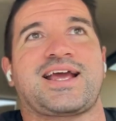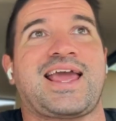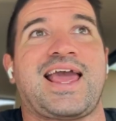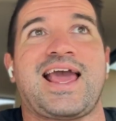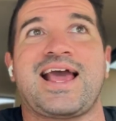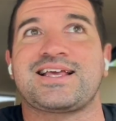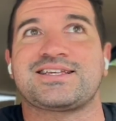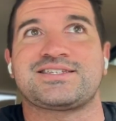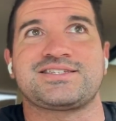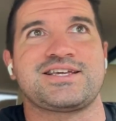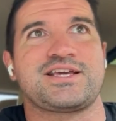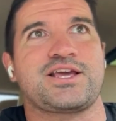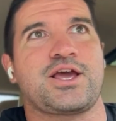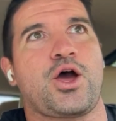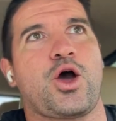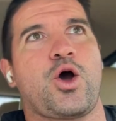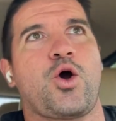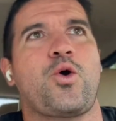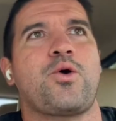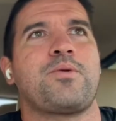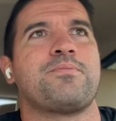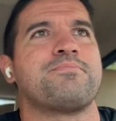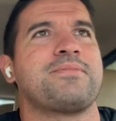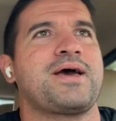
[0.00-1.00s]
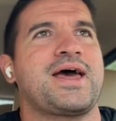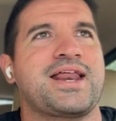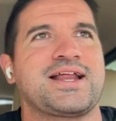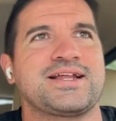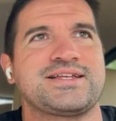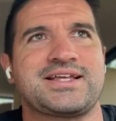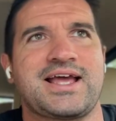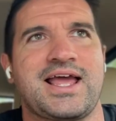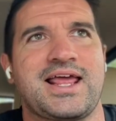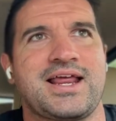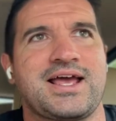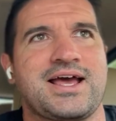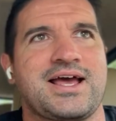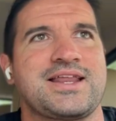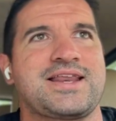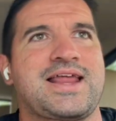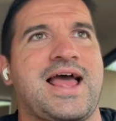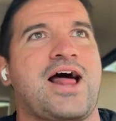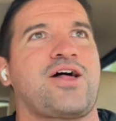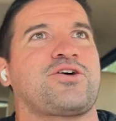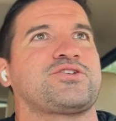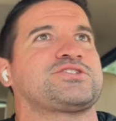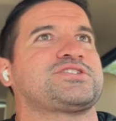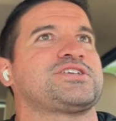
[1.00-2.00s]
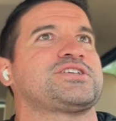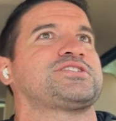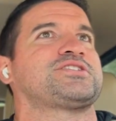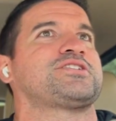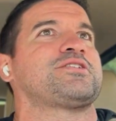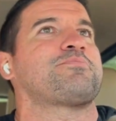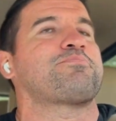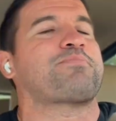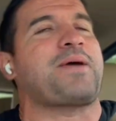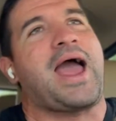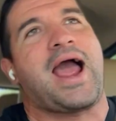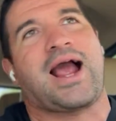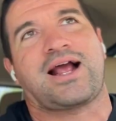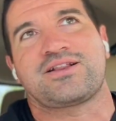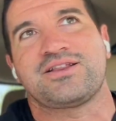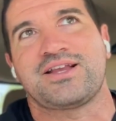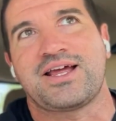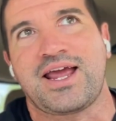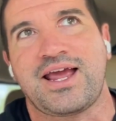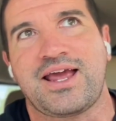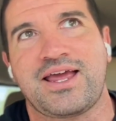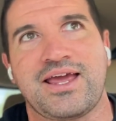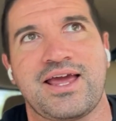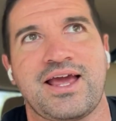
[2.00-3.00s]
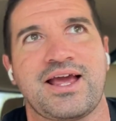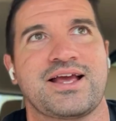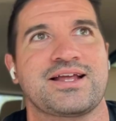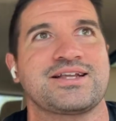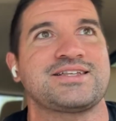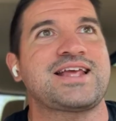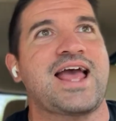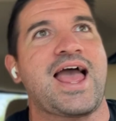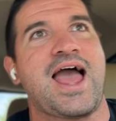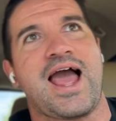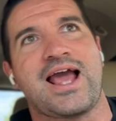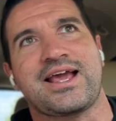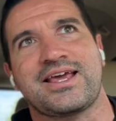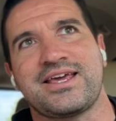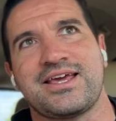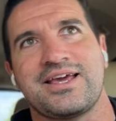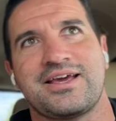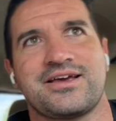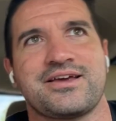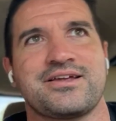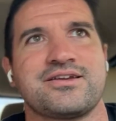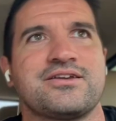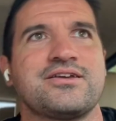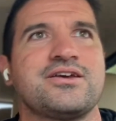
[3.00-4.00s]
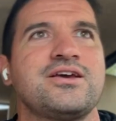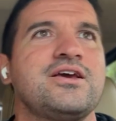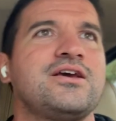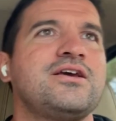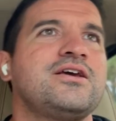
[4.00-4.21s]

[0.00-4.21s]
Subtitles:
SEO and metadata analysis and backlinking and tagging, and